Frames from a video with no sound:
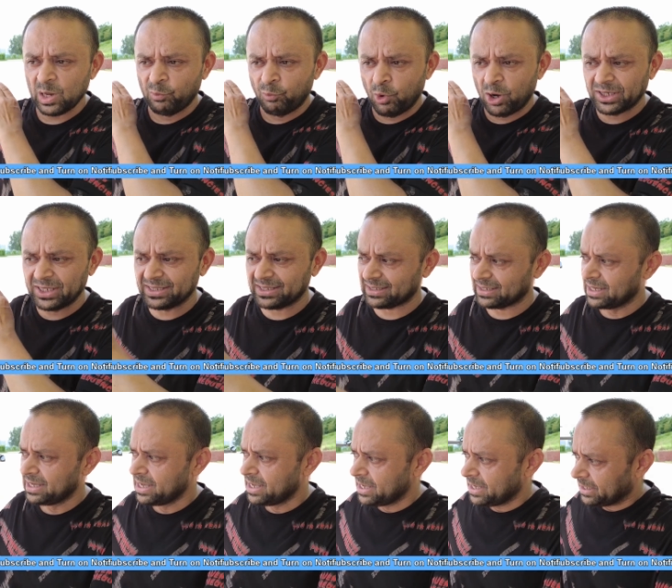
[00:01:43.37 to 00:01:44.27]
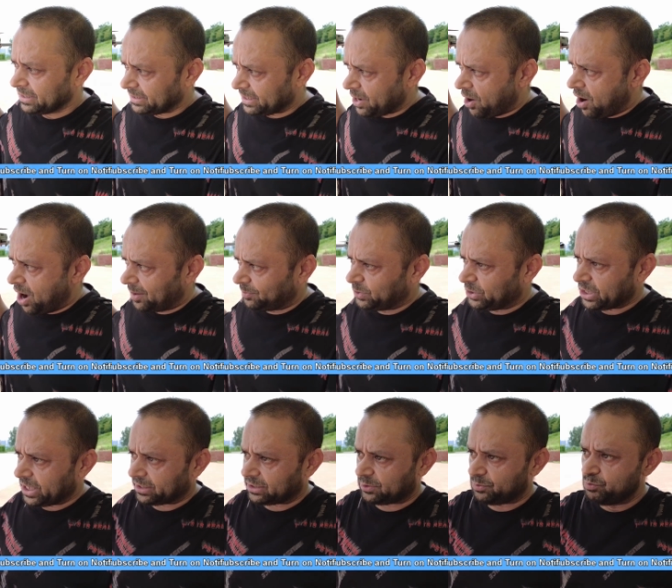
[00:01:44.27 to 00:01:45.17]
what is the
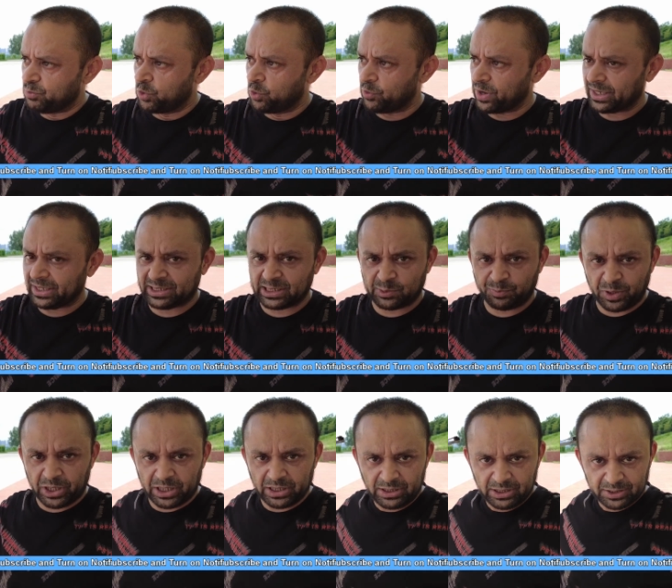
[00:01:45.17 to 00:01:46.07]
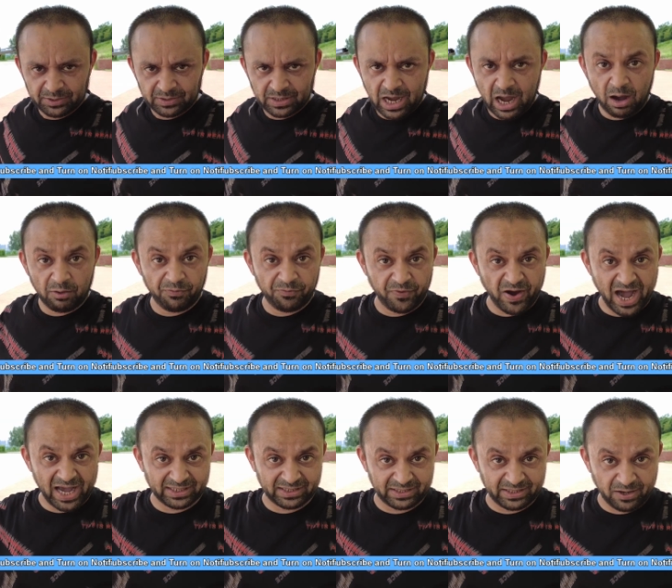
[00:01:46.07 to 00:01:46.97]
object moving speed, how
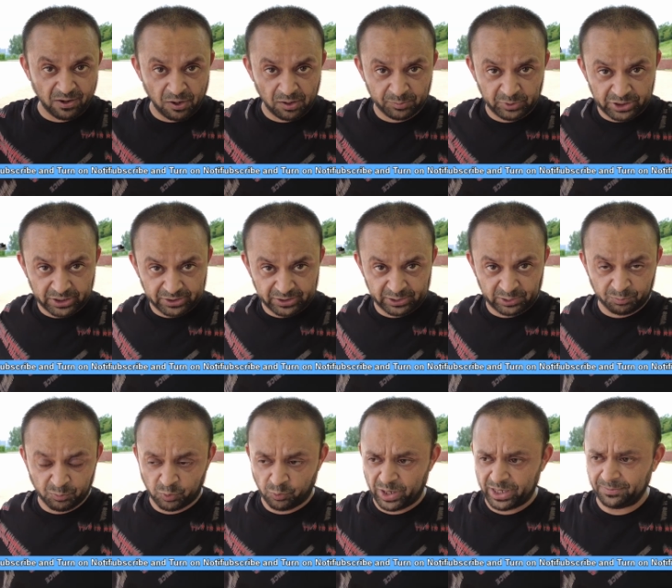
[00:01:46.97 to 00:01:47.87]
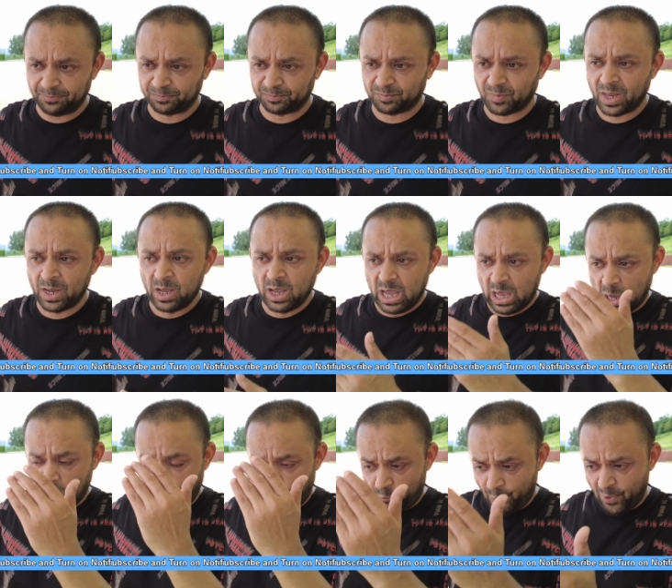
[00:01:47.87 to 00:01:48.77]
fast the object is moving,
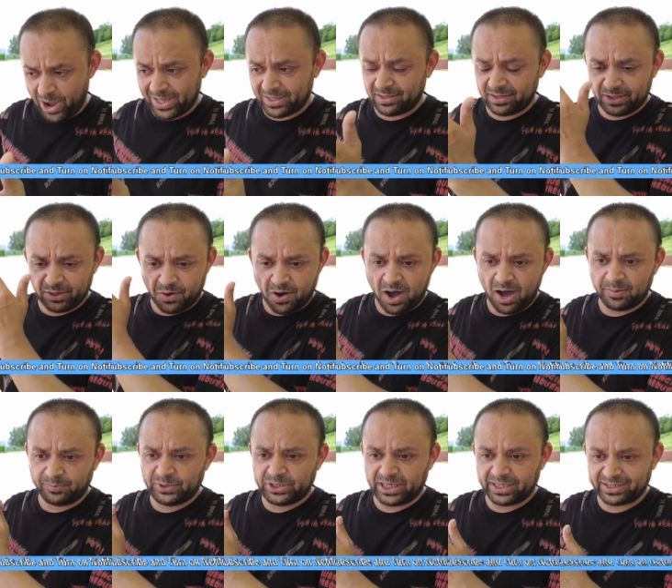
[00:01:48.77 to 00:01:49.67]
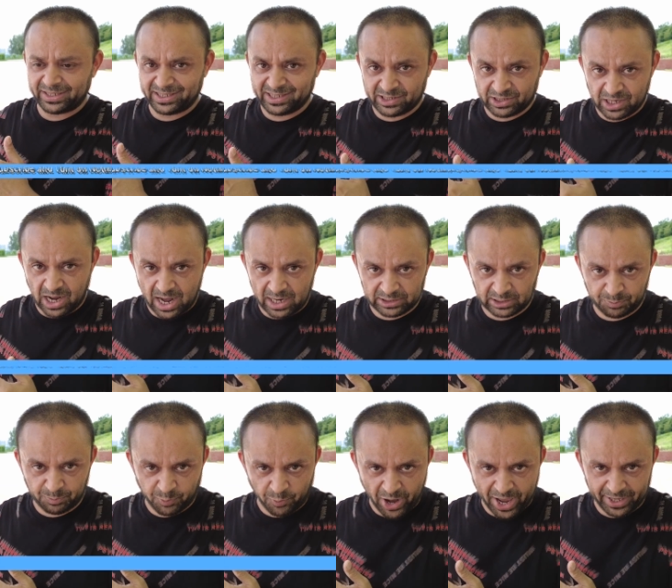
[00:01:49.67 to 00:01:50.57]
when the object
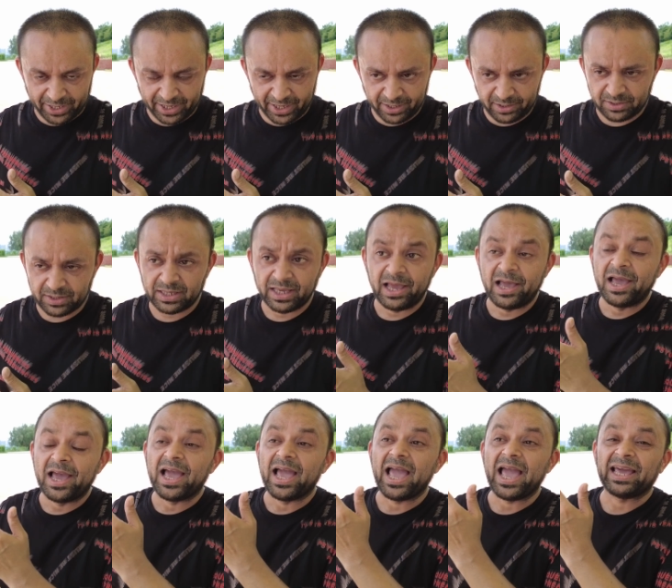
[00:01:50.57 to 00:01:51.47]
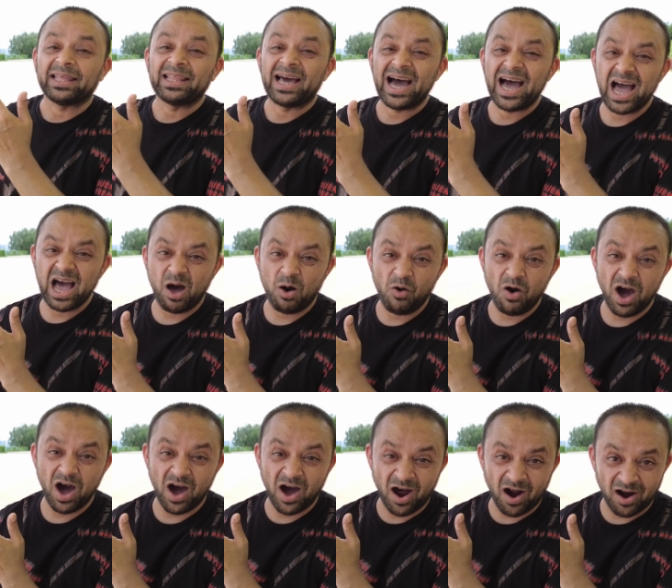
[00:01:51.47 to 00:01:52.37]
starts braking, and how
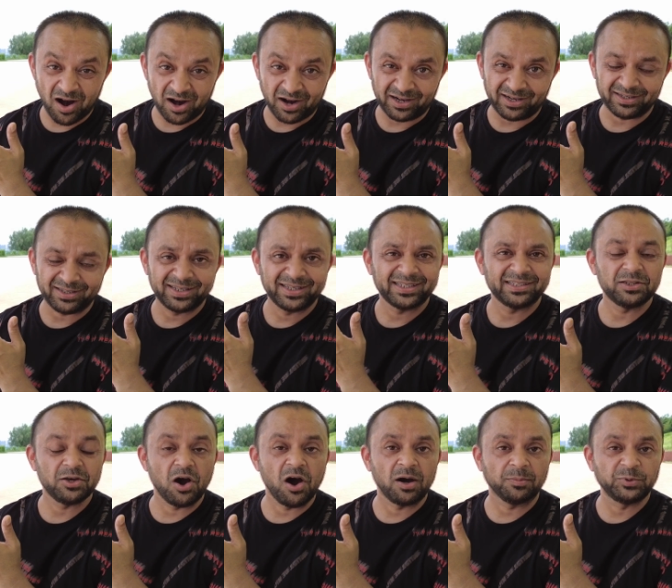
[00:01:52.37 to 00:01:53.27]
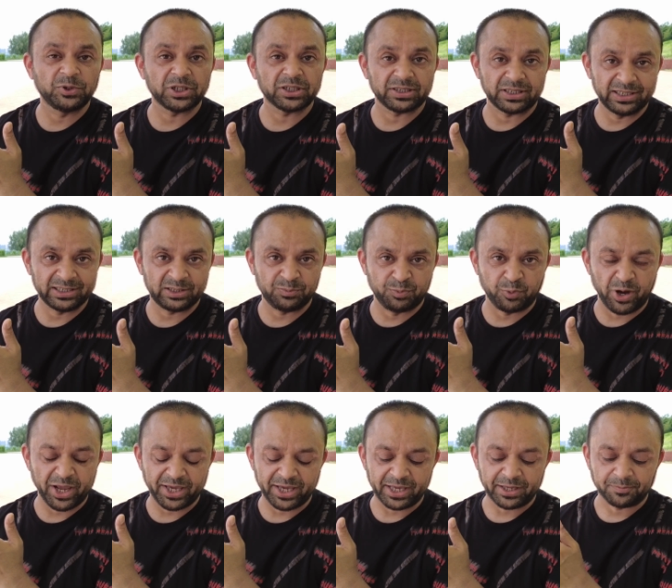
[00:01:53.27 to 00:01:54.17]
hard the object is
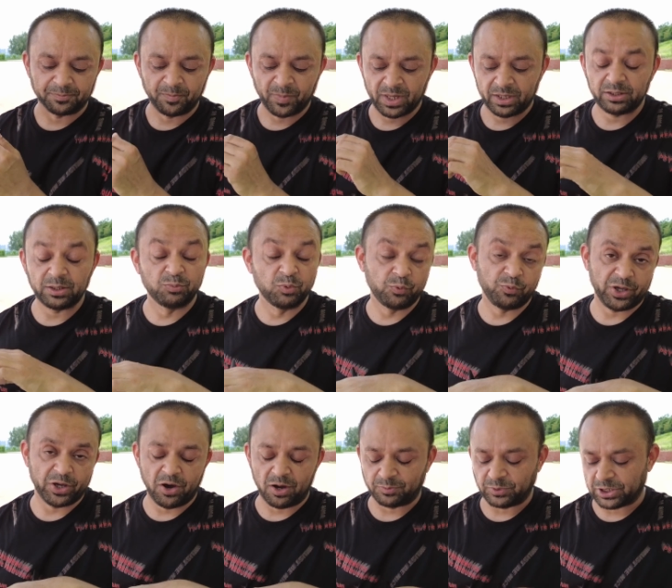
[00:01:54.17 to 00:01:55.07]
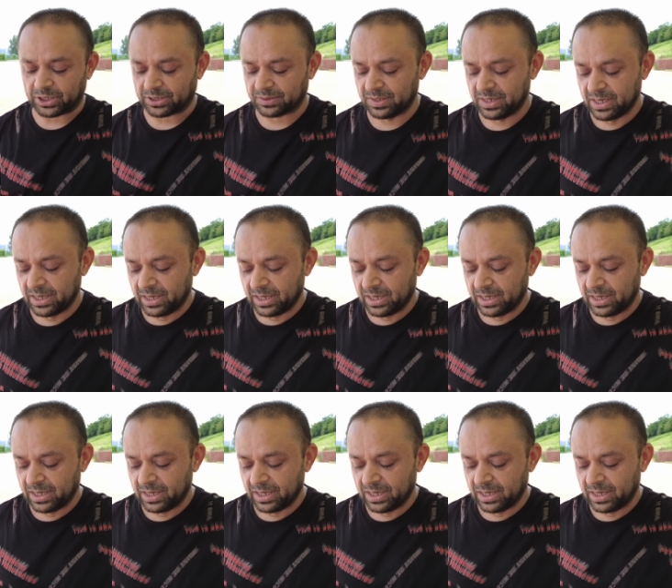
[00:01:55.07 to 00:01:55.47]
braking, the moving object.